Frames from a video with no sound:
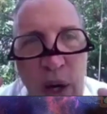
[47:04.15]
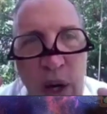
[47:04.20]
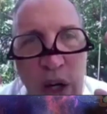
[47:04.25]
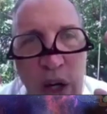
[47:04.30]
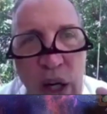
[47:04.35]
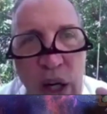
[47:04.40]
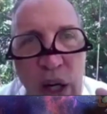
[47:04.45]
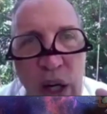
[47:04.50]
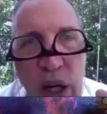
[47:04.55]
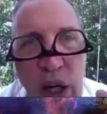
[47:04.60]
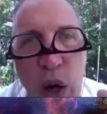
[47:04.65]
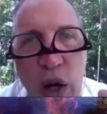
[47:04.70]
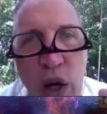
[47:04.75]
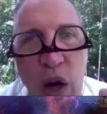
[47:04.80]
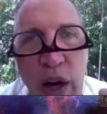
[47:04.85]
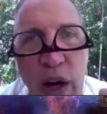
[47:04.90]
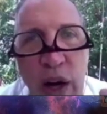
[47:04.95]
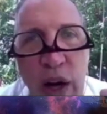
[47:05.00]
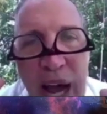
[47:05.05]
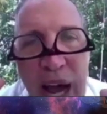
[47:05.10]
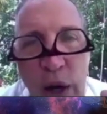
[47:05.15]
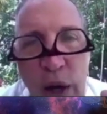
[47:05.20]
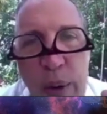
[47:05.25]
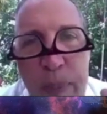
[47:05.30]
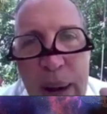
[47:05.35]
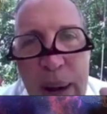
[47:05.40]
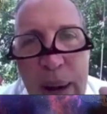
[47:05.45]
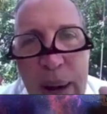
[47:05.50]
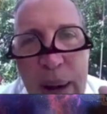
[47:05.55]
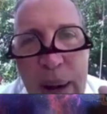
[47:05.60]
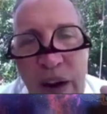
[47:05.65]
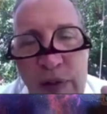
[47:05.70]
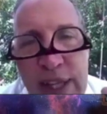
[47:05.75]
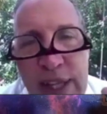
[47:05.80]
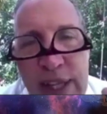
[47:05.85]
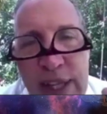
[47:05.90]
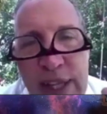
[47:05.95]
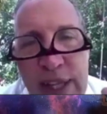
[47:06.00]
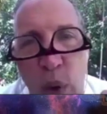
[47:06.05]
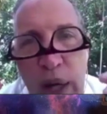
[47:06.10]
we are going to work on how to make
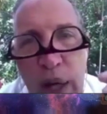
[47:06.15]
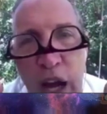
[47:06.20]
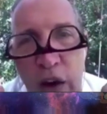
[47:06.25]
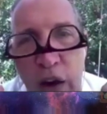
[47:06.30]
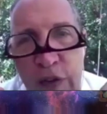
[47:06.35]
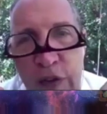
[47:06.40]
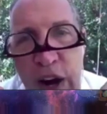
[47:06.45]
everything work